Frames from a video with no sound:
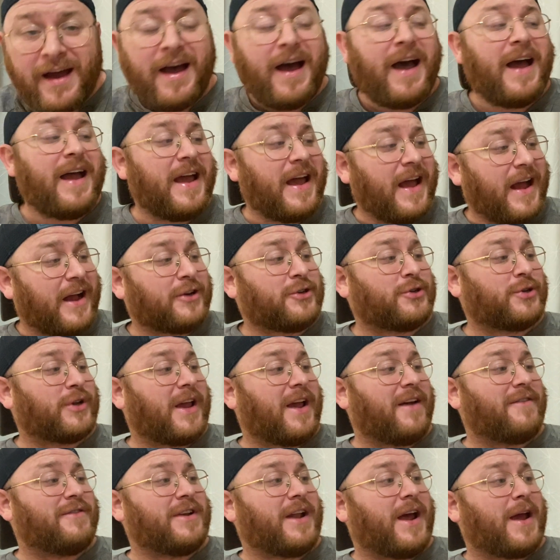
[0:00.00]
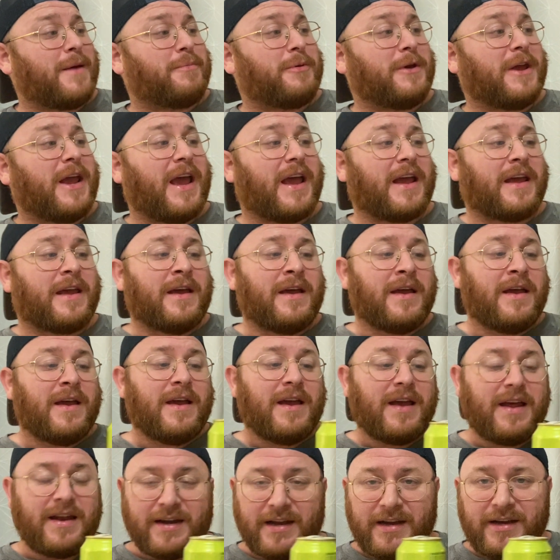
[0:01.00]
I actually have an IPA,
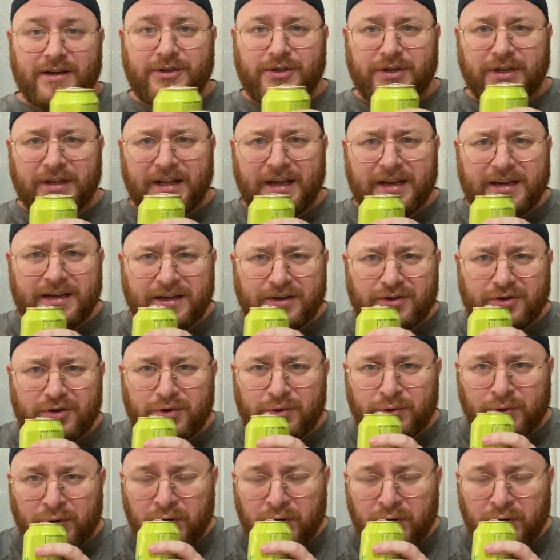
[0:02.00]
and I actually like it, too.